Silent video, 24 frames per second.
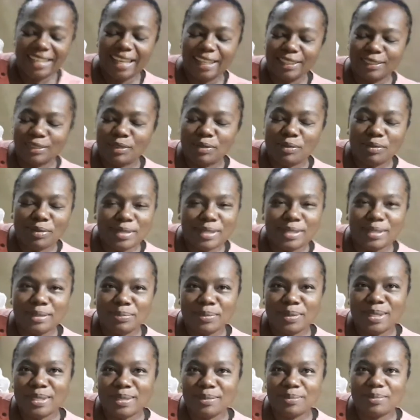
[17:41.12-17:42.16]
then
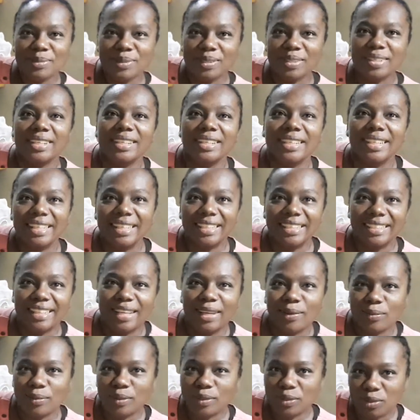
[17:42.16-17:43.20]
Christmas morning they
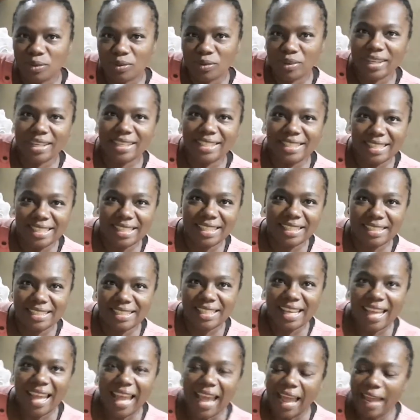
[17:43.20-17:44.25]
would grate it
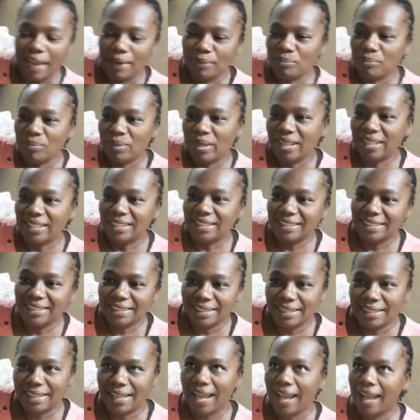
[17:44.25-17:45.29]
and make the
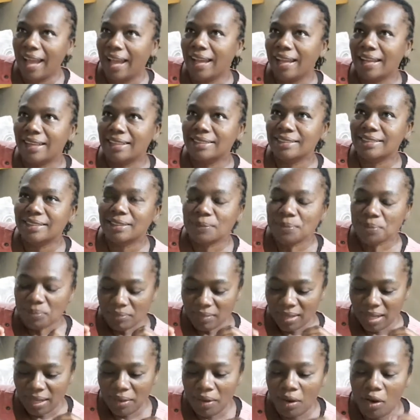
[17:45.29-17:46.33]
tea, and
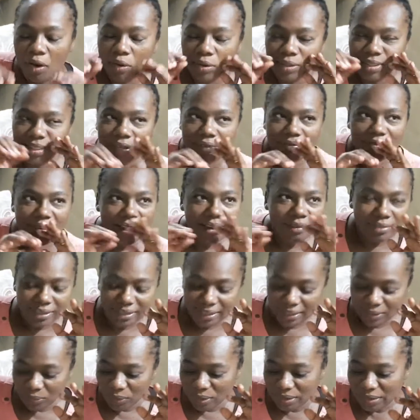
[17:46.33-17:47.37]
out of
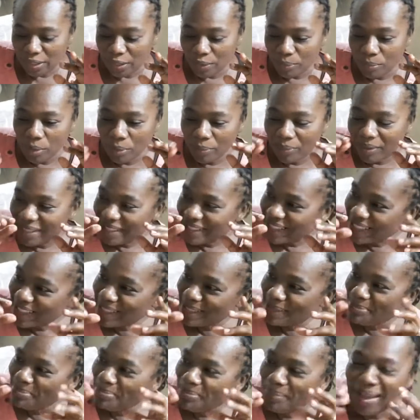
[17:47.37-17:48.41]
everything what I remember is the
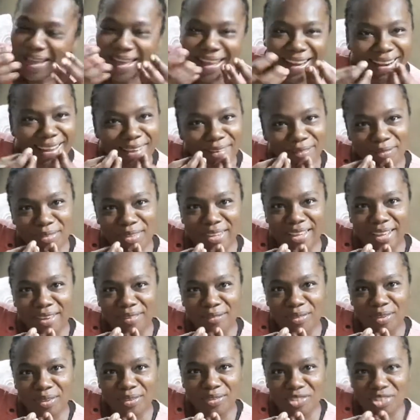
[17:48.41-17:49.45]
smell of
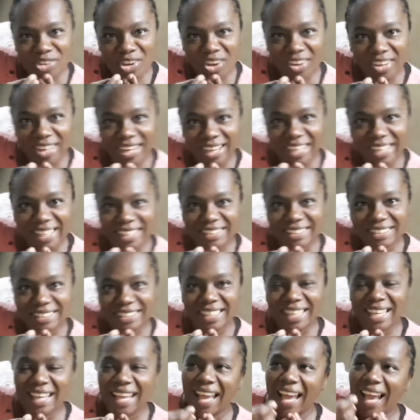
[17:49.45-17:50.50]
the chocolate
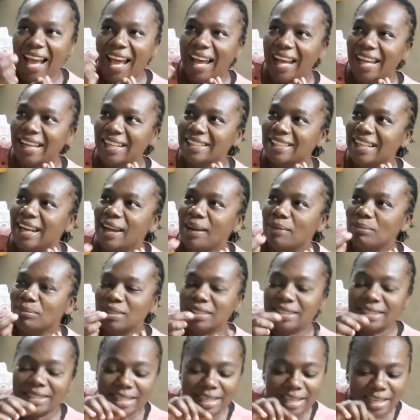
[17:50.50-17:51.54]
and
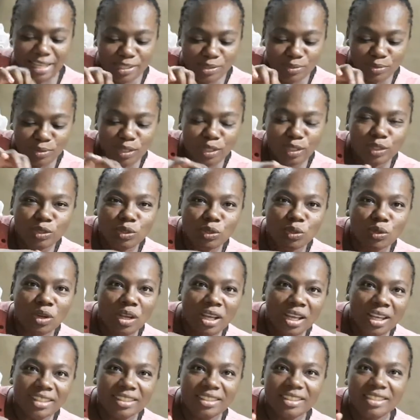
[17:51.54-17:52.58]
the taste with
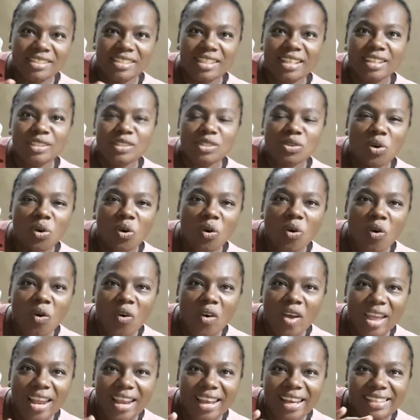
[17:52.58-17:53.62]
there's a little
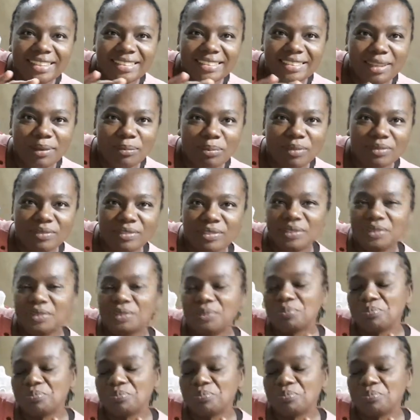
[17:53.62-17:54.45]
oil on top of it.